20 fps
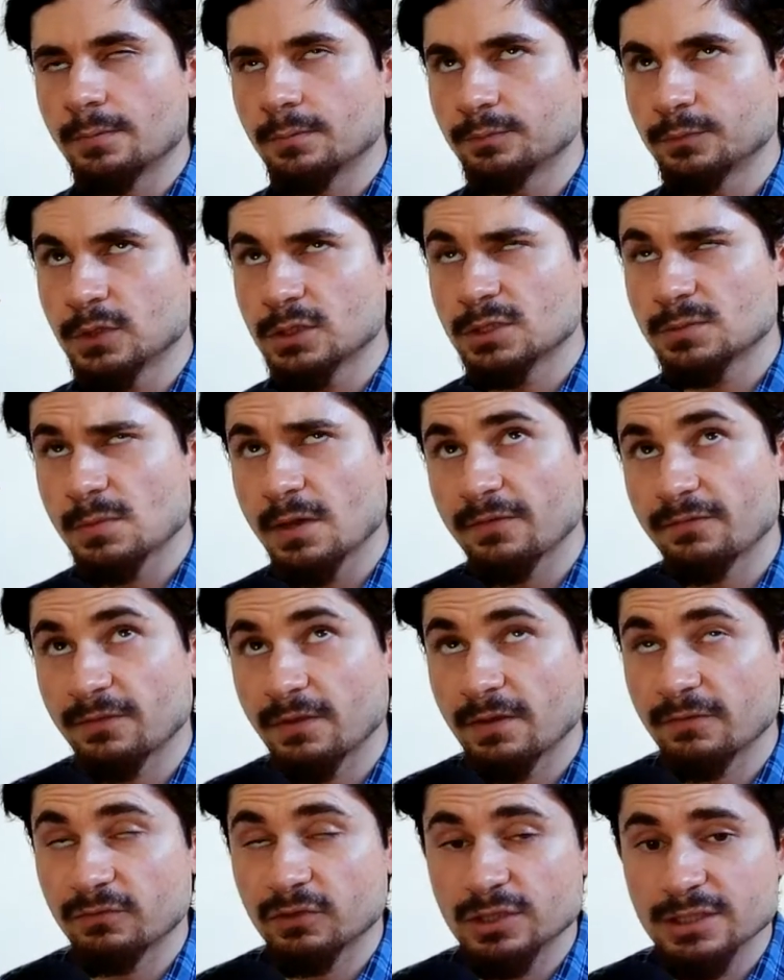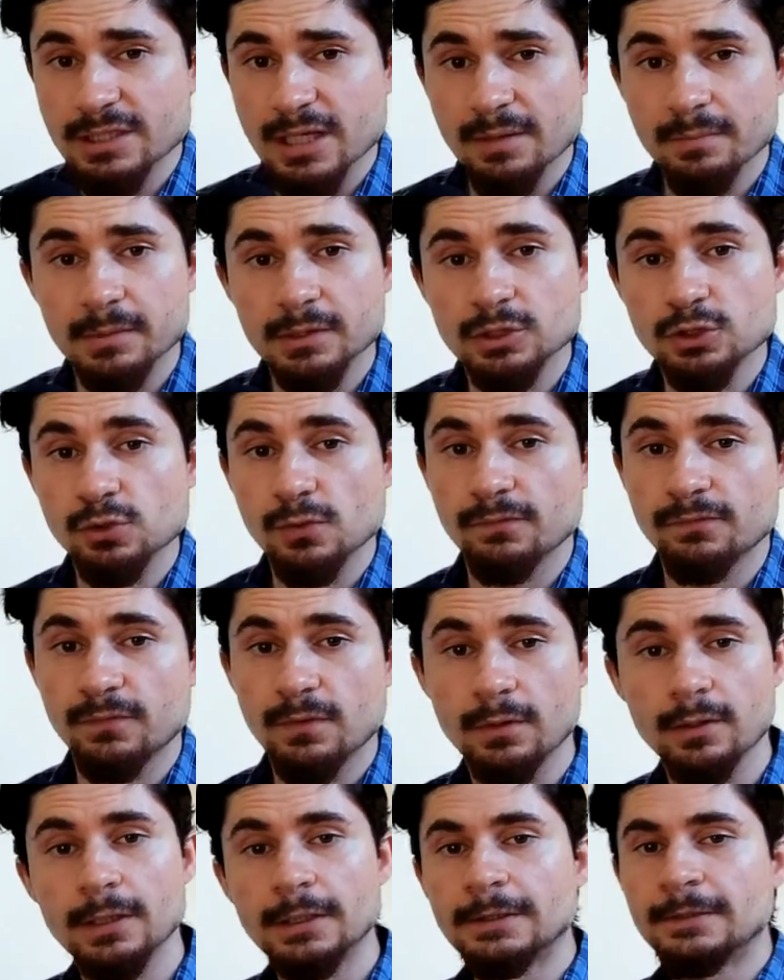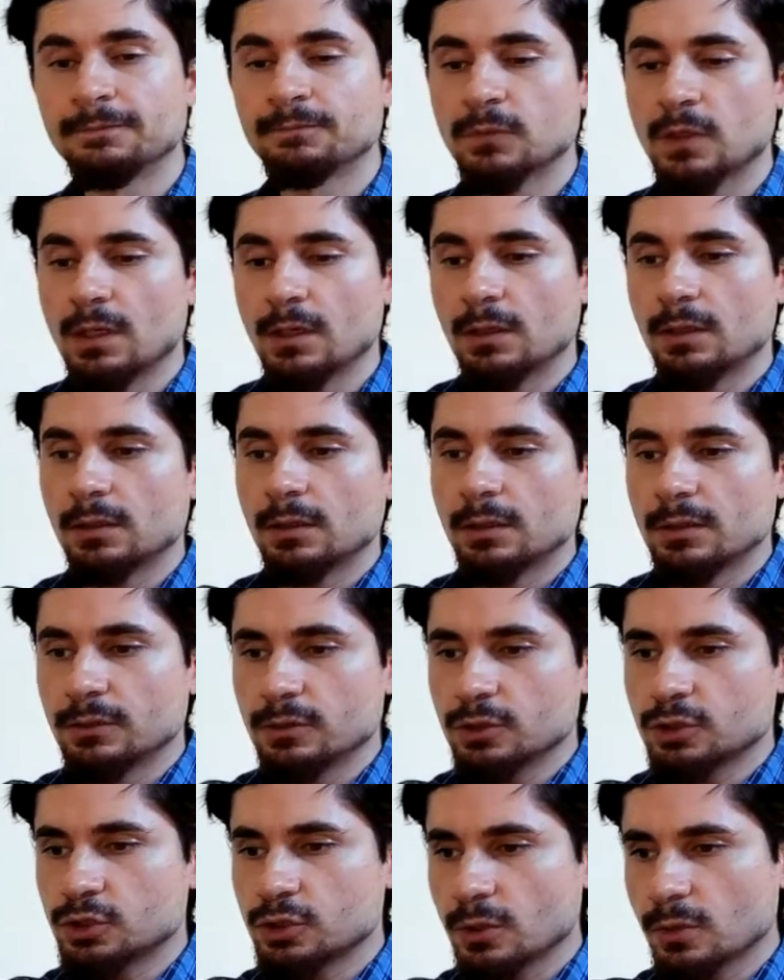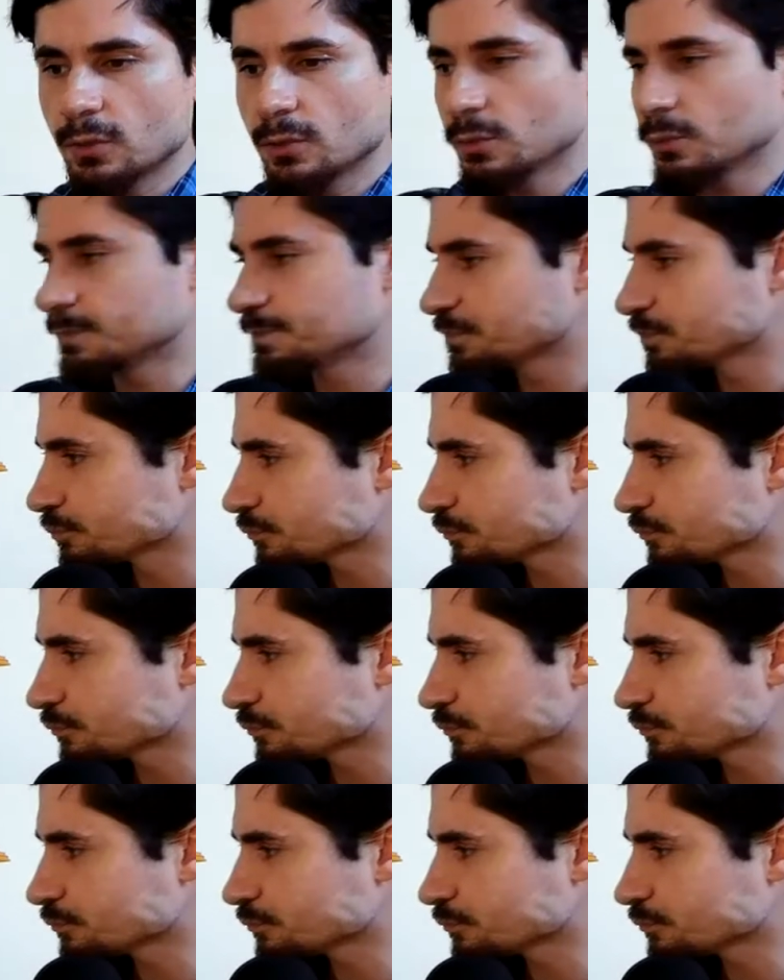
This is my favorite segment so far, in the show.